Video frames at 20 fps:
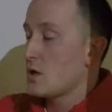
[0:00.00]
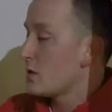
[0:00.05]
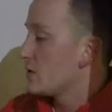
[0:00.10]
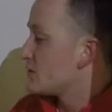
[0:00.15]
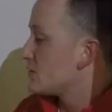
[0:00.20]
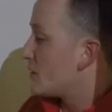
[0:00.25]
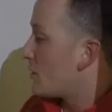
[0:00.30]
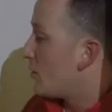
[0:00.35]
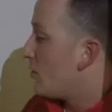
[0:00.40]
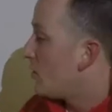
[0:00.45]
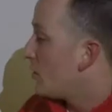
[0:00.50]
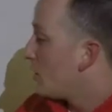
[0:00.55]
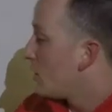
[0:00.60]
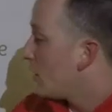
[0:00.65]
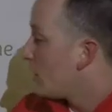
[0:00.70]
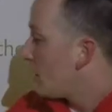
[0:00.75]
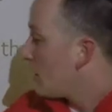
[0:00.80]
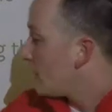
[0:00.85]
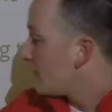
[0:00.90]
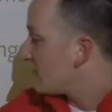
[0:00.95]
So
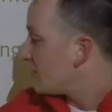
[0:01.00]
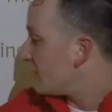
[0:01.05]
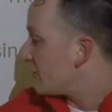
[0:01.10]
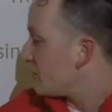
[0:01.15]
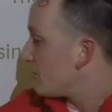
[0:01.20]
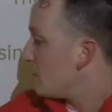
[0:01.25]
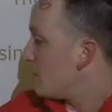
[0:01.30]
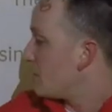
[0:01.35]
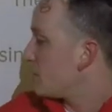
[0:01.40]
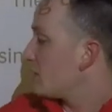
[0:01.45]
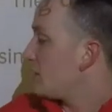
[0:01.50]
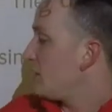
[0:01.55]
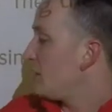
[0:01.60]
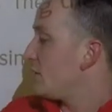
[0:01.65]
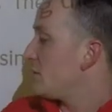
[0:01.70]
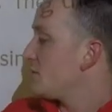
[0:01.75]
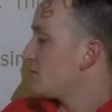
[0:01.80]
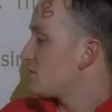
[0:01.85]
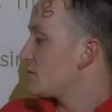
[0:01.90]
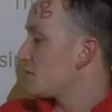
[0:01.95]
since
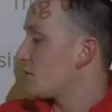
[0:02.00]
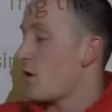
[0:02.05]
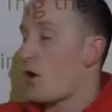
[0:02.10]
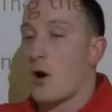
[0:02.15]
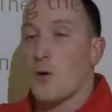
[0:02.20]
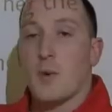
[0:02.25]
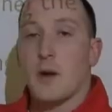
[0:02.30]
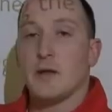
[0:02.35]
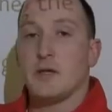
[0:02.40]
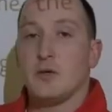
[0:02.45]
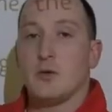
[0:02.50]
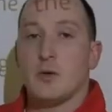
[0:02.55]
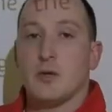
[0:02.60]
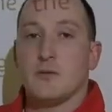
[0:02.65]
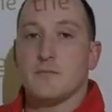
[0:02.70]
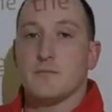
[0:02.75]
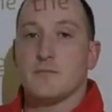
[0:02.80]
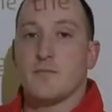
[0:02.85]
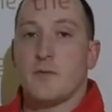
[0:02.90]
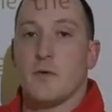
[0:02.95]
milliliters are my unit
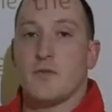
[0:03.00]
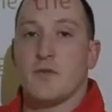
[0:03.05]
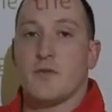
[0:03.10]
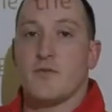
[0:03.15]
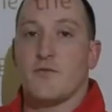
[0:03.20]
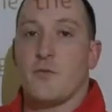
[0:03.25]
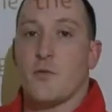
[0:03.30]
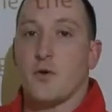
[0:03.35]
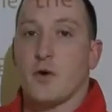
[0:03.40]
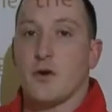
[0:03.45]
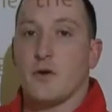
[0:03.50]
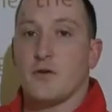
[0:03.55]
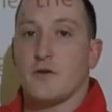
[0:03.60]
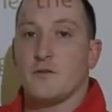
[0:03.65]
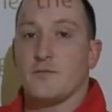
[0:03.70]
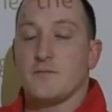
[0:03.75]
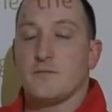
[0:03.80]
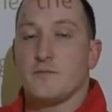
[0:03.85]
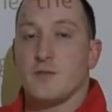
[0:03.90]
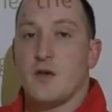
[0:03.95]
on the
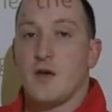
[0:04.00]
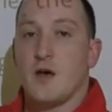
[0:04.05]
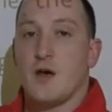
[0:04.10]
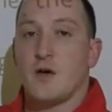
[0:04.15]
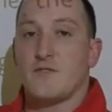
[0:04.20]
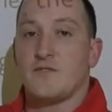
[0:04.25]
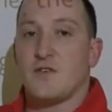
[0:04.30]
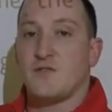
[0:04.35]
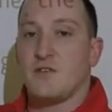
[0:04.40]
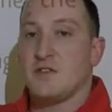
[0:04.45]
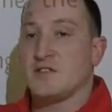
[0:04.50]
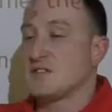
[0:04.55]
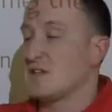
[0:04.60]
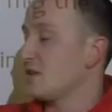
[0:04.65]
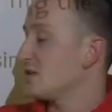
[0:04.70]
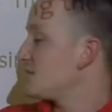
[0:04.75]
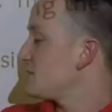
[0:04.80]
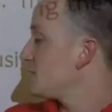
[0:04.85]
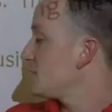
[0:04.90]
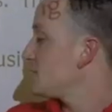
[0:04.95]

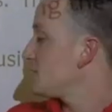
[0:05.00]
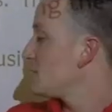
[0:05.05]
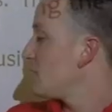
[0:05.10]
456,